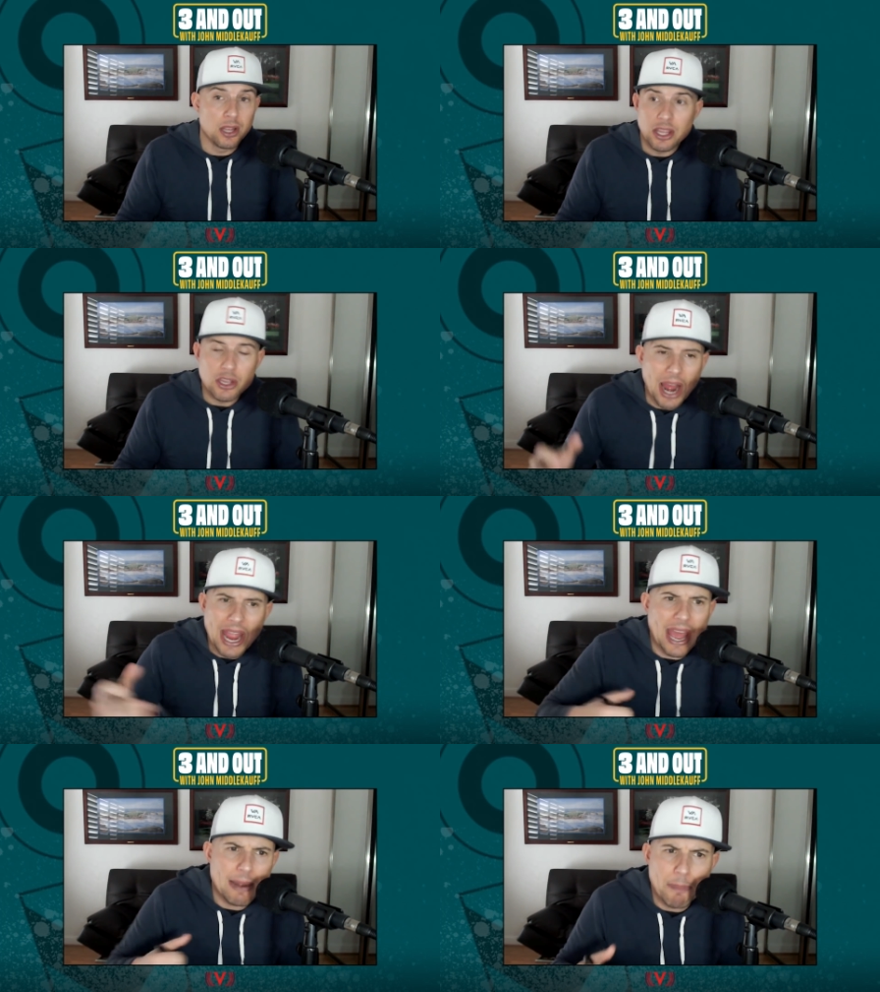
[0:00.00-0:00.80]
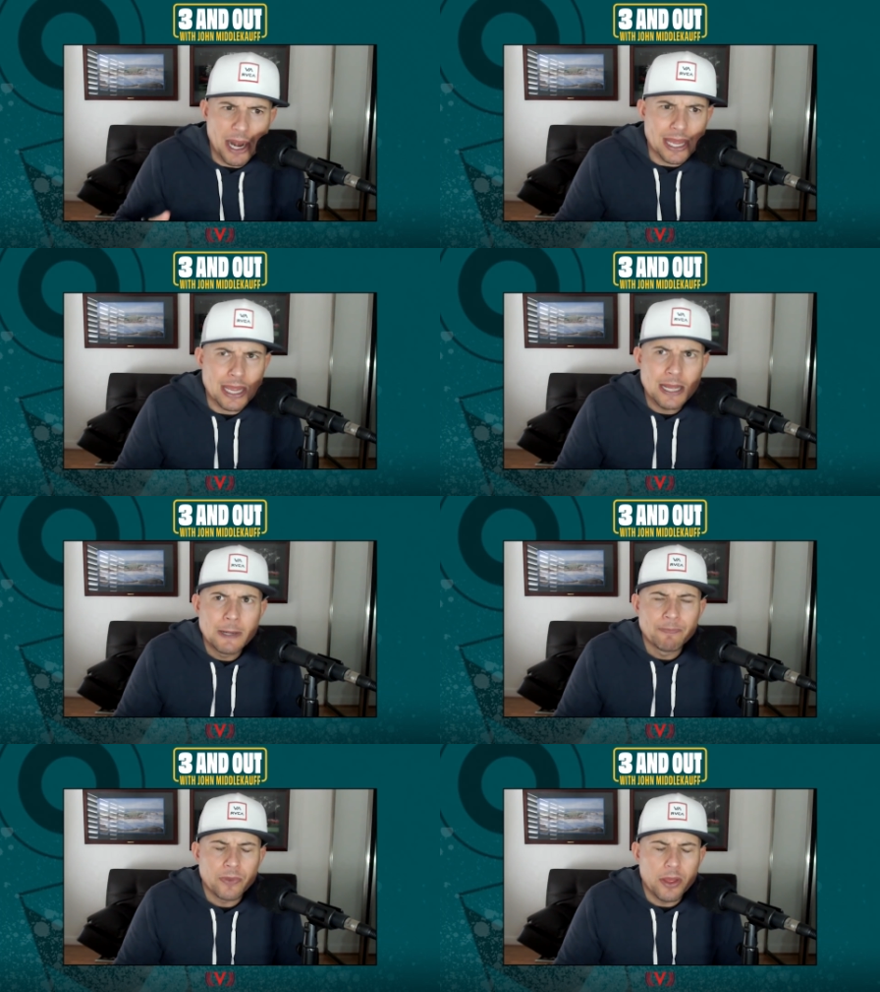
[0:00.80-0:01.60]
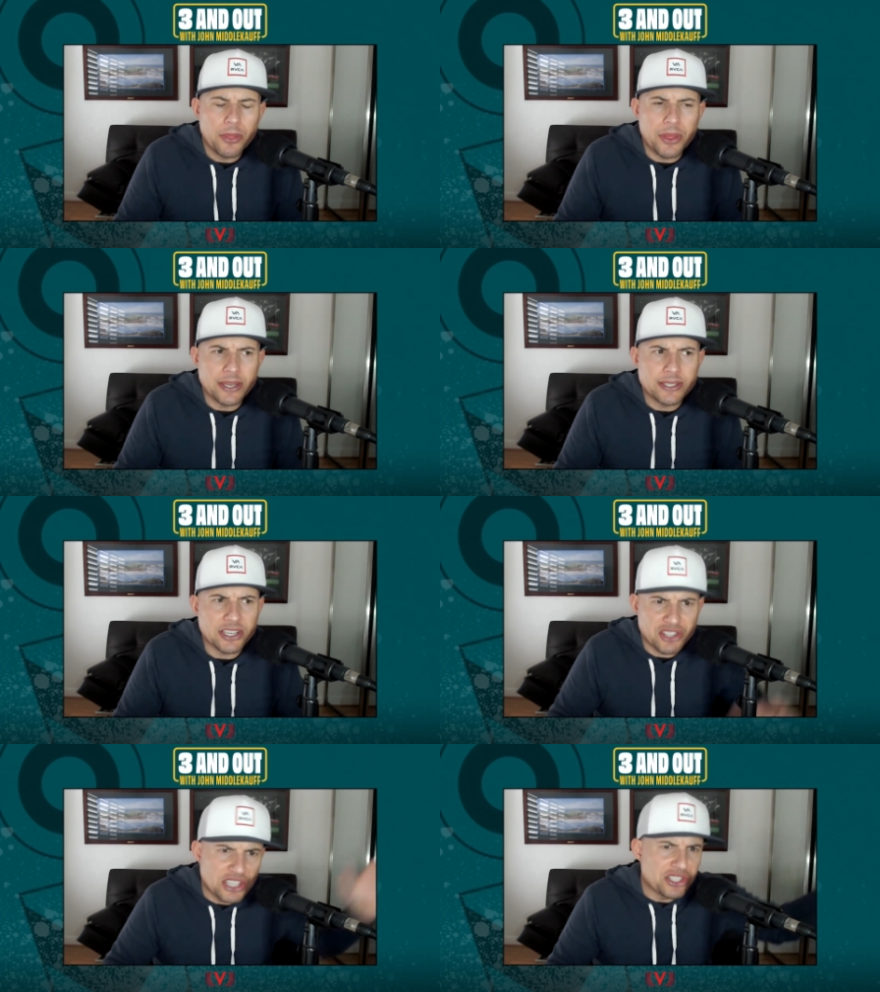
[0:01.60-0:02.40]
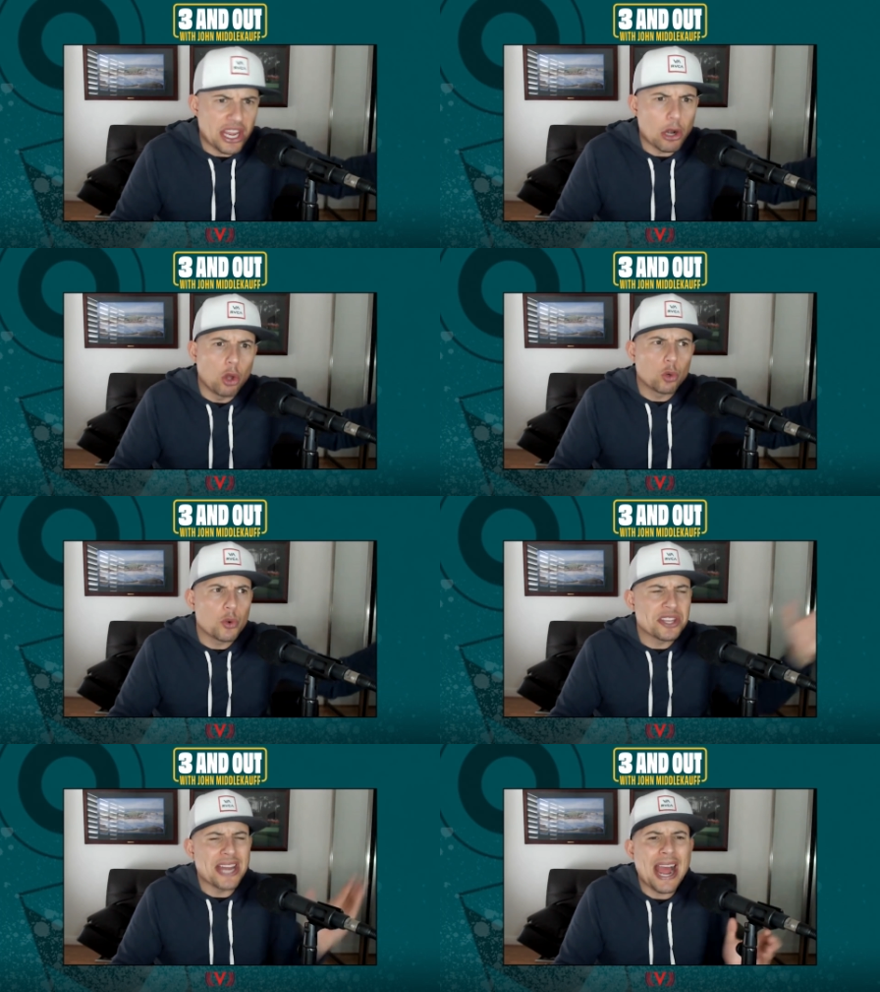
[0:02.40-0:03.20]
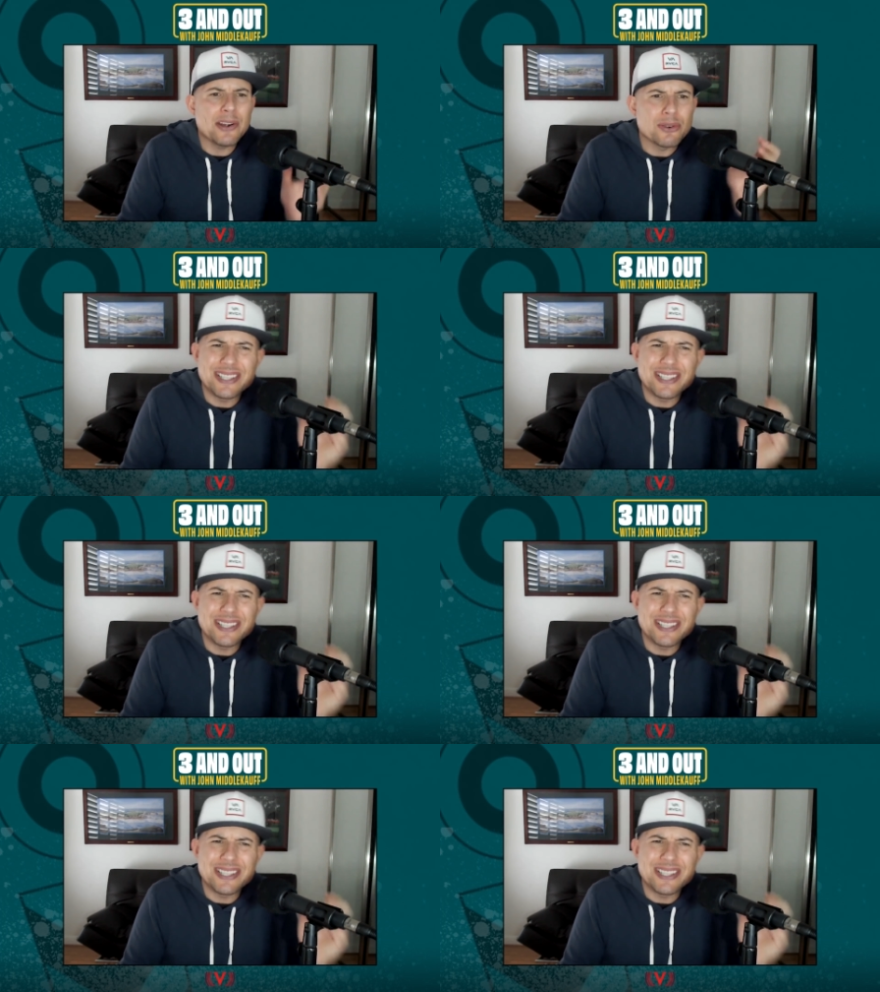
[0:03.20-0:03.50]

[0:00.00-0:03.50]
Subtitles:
you know, I had a buddy that's a season ticket holder with the Niners.